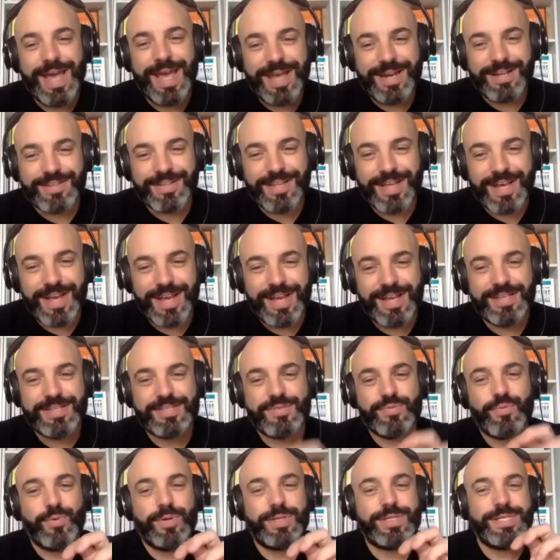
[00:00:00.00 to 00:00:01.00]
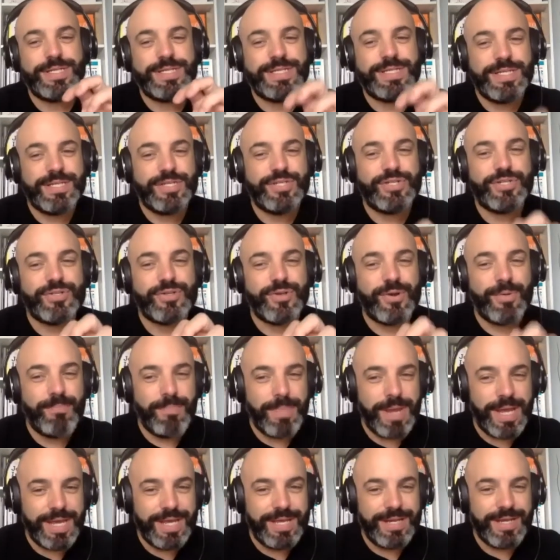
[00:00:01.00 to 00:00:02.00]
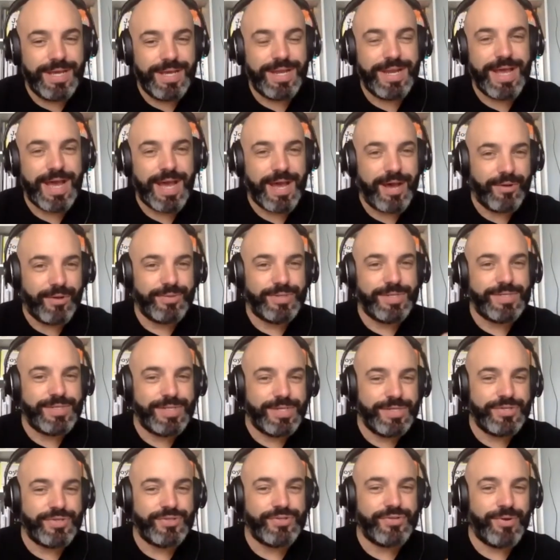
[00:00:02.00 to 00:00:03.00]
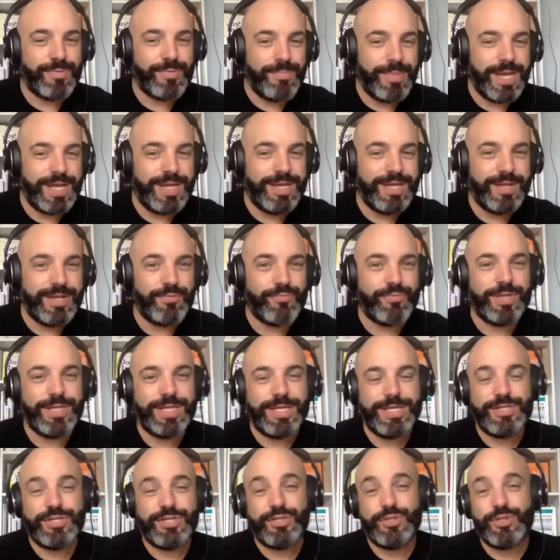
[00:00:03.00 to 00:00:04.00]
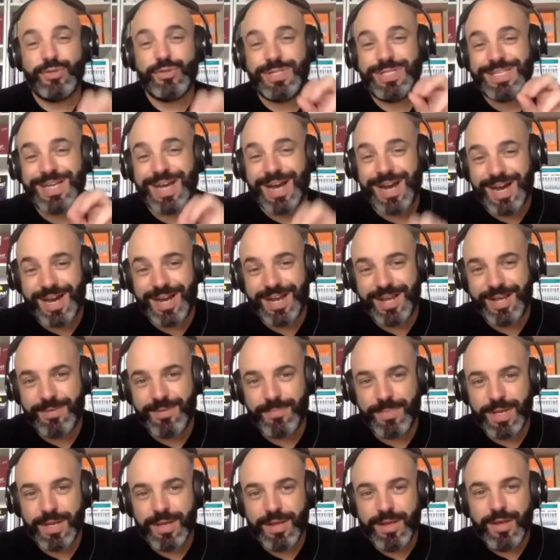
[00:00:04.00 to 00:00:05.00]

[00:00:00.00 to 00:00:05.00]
analyze what decisions are made and how decisions are made in relation to time.